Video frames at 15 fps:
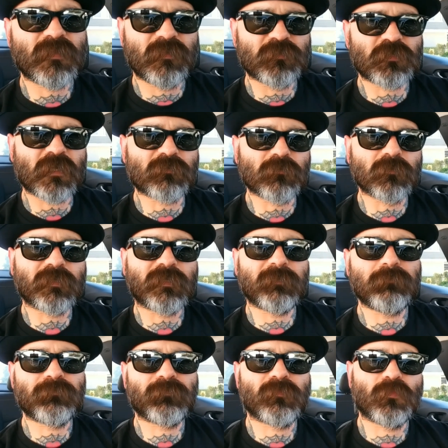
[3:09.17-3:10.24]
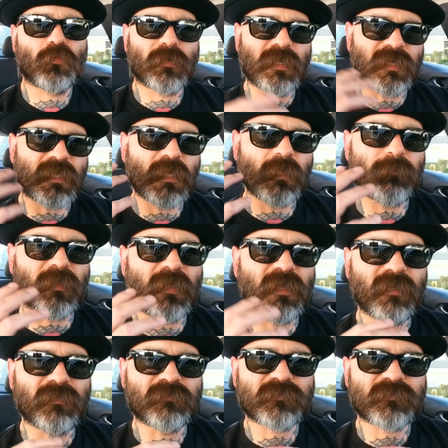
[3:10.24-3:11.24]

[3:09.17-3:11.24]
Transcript: Generally, when I keep a